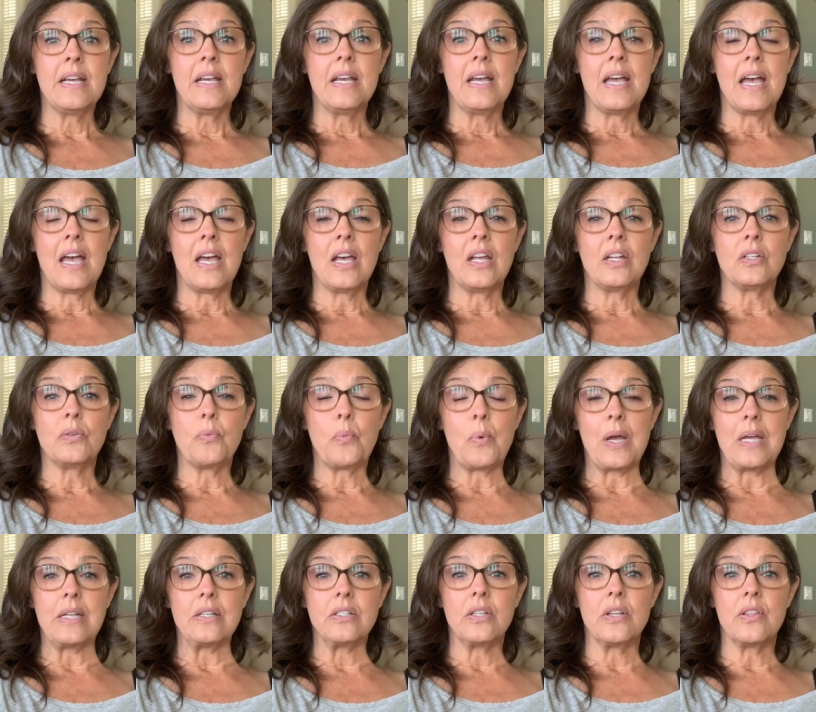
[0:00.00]
and
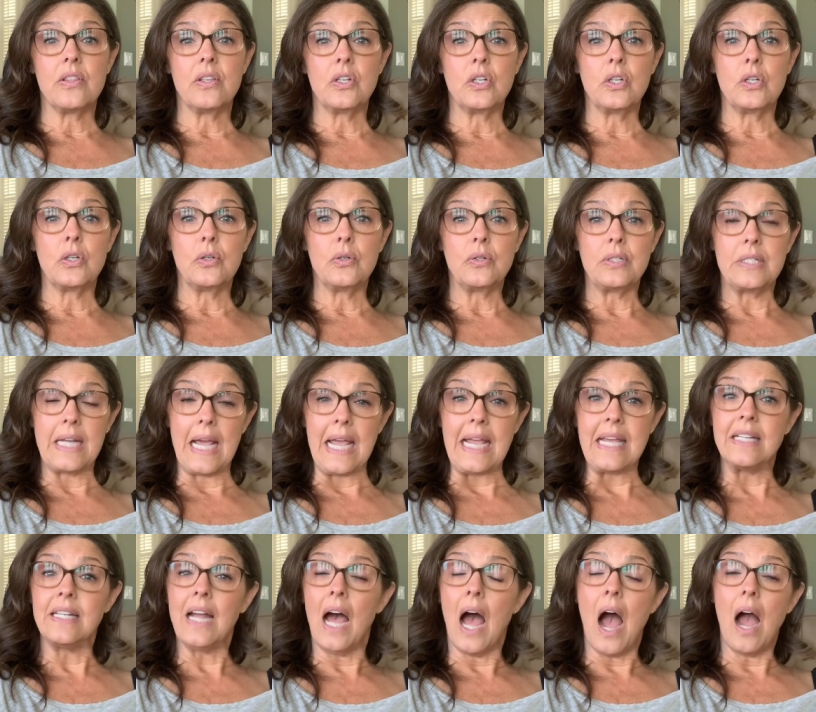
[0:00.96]
went to the new
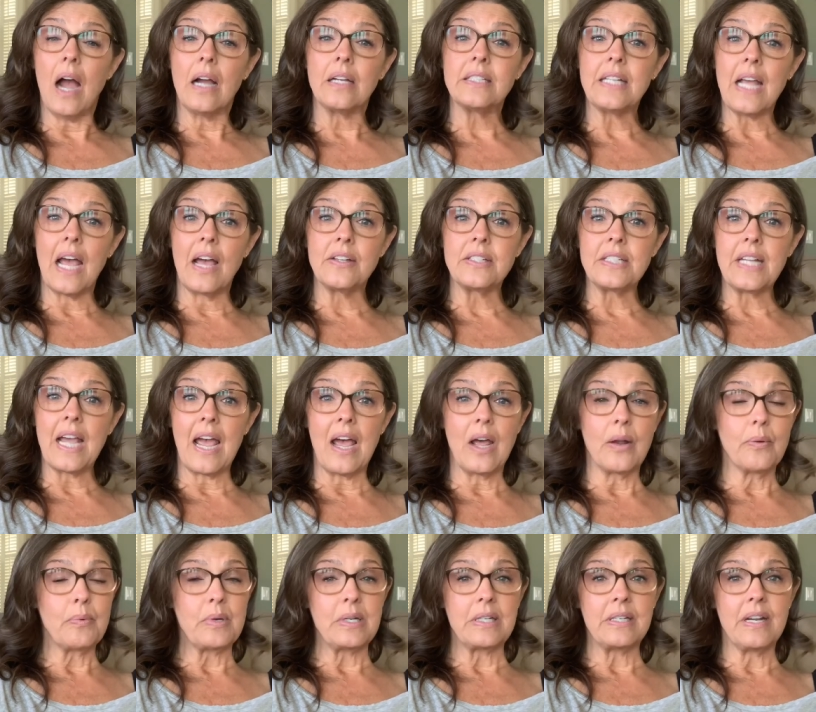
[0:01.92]
day dock
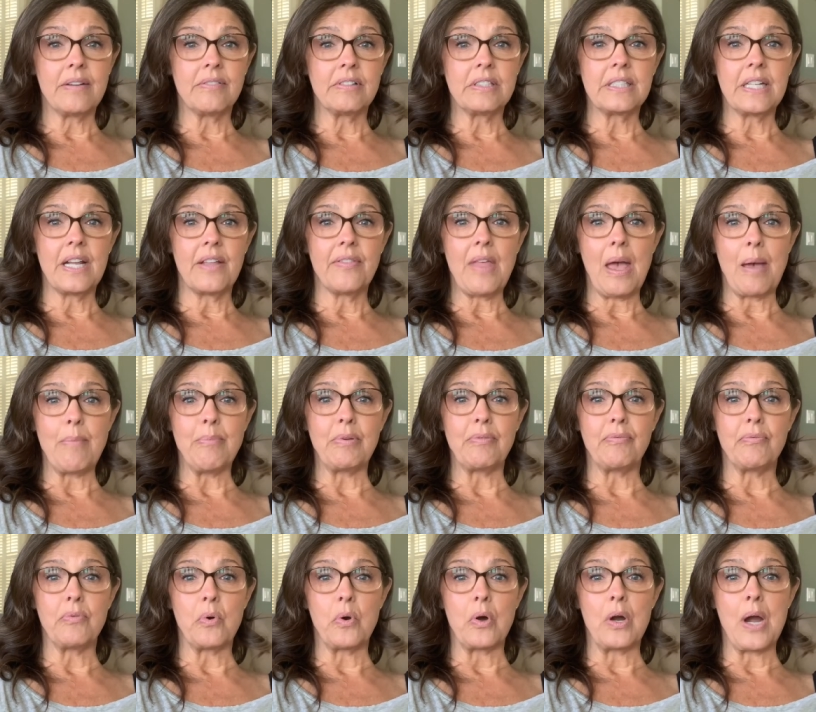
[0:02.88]
downtown. We'd never done that
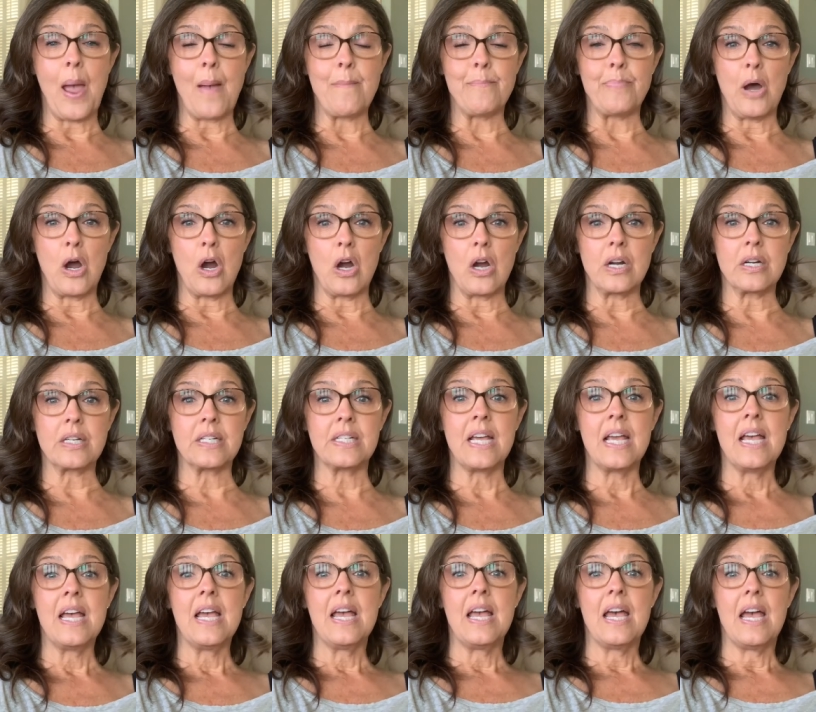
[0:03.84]
before and parked
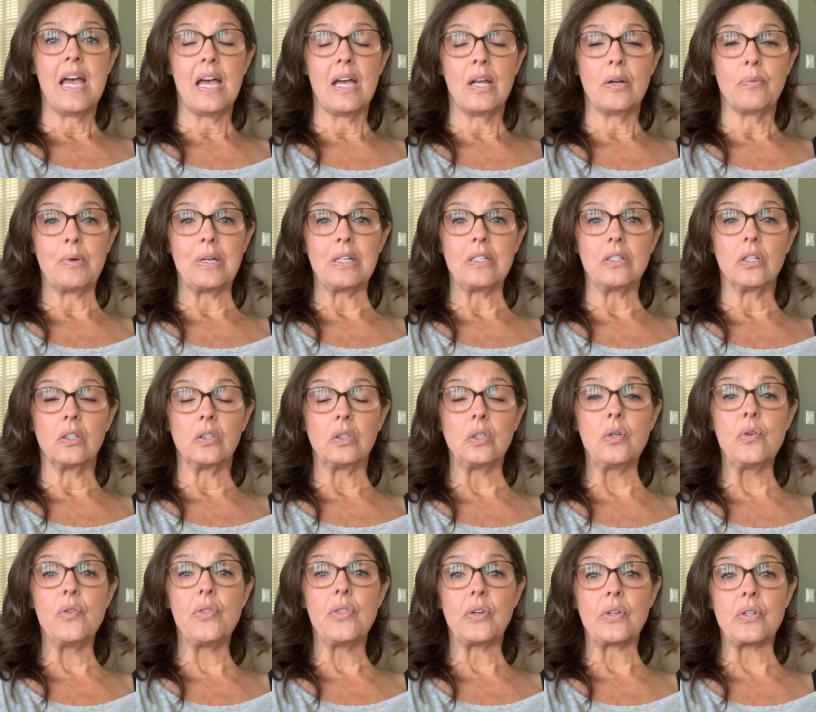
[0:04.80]
and went to
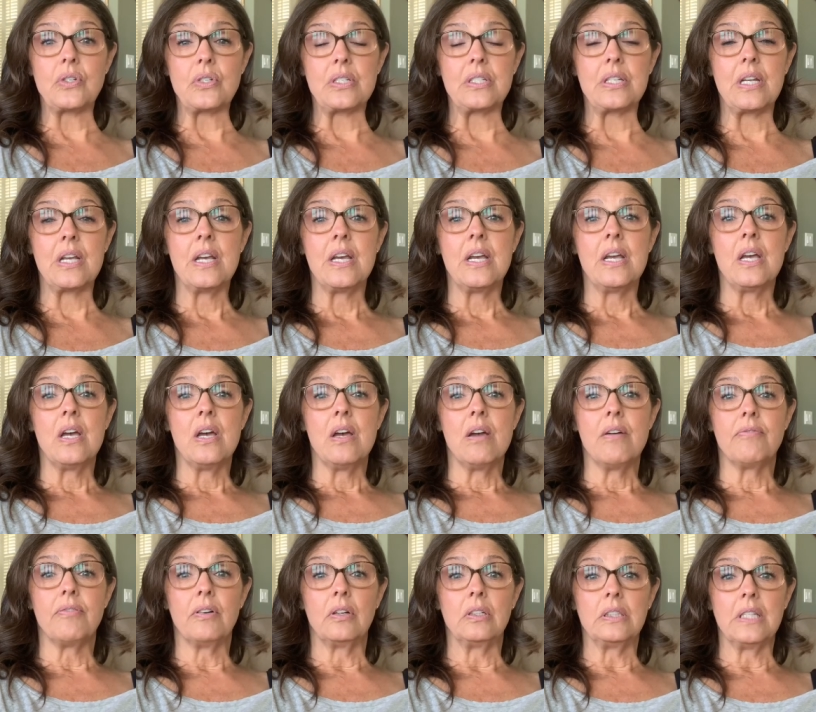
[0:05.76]
Luther's
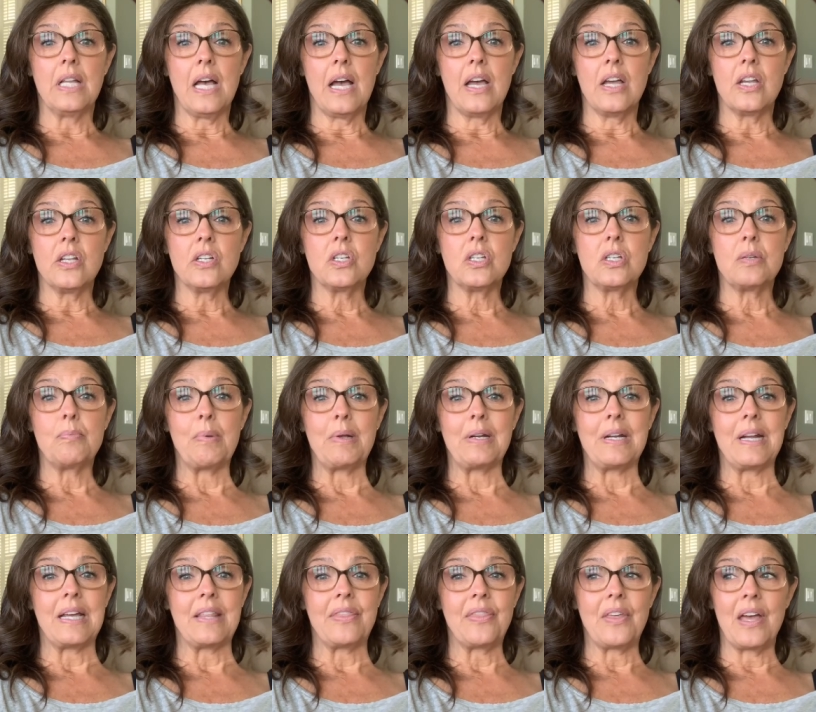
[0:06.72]
for lunch, but
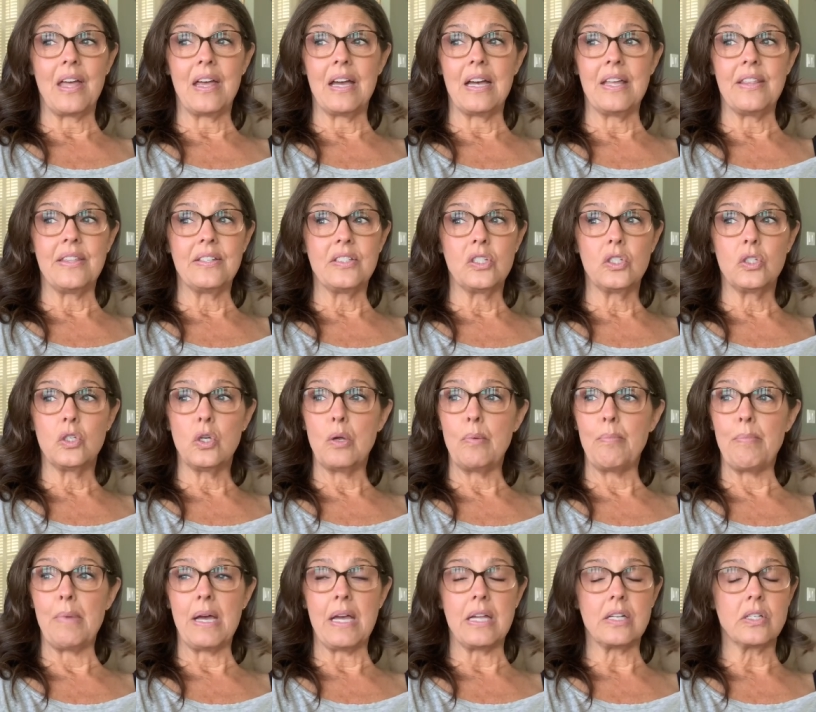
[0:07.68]
I thought, oh, that's too
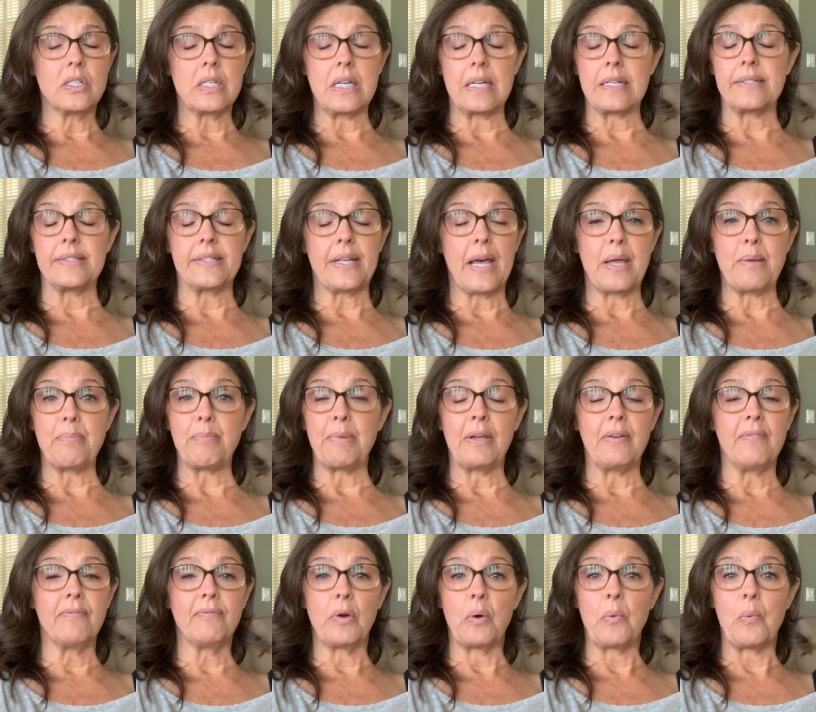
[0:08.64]
much
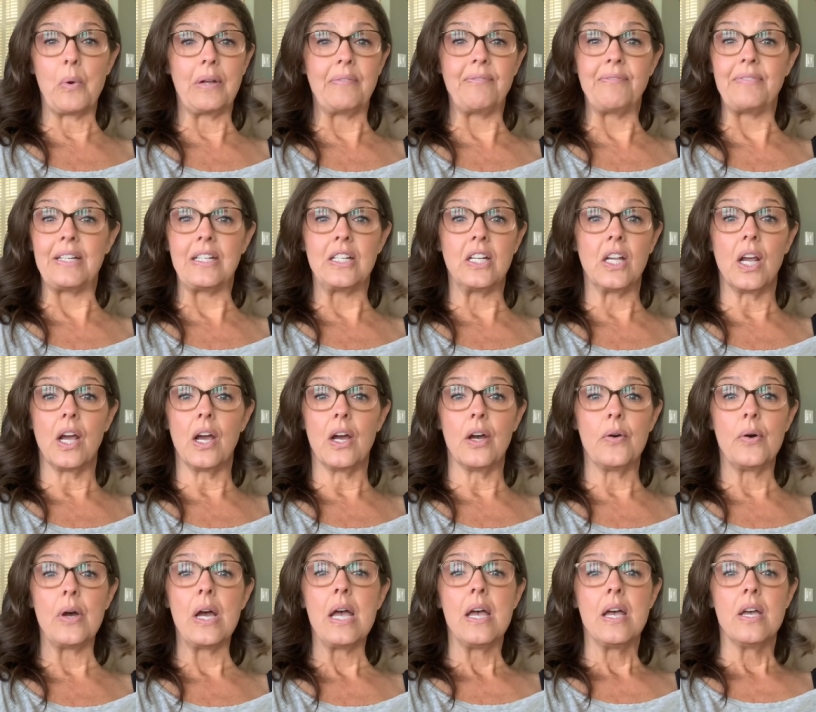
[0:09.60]
excitement for one
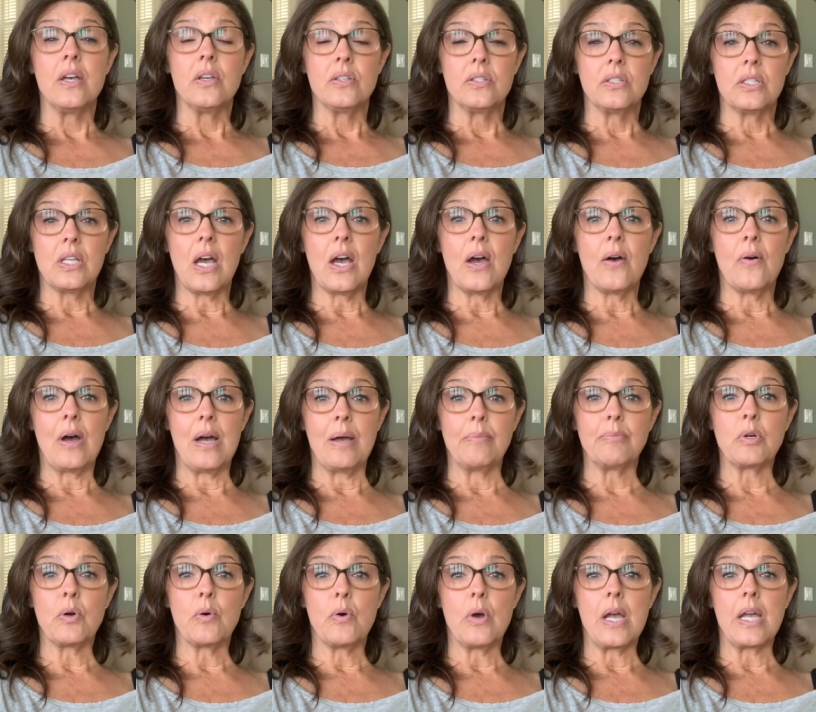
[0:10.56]
video. So
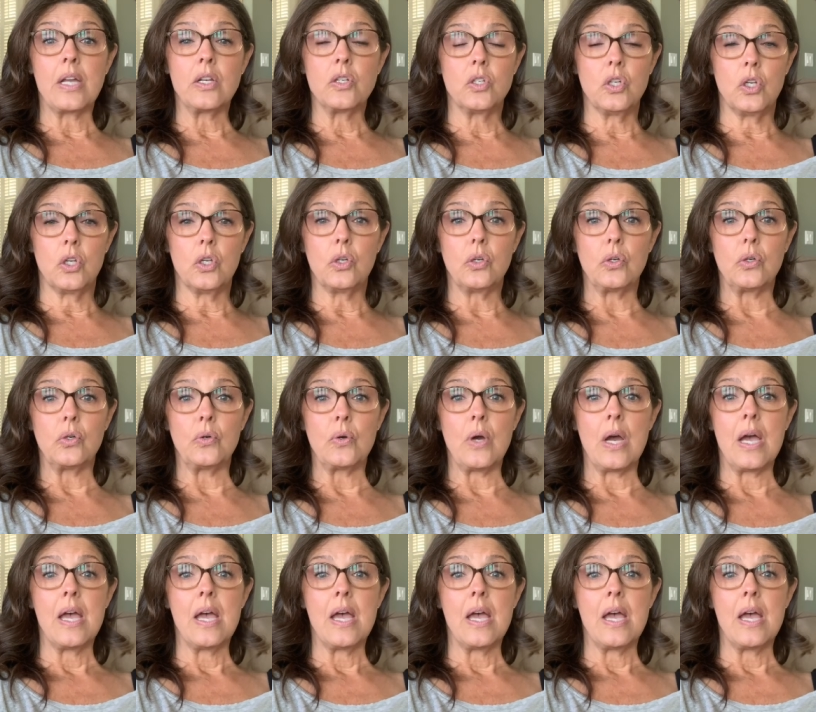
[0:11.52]
I'm going to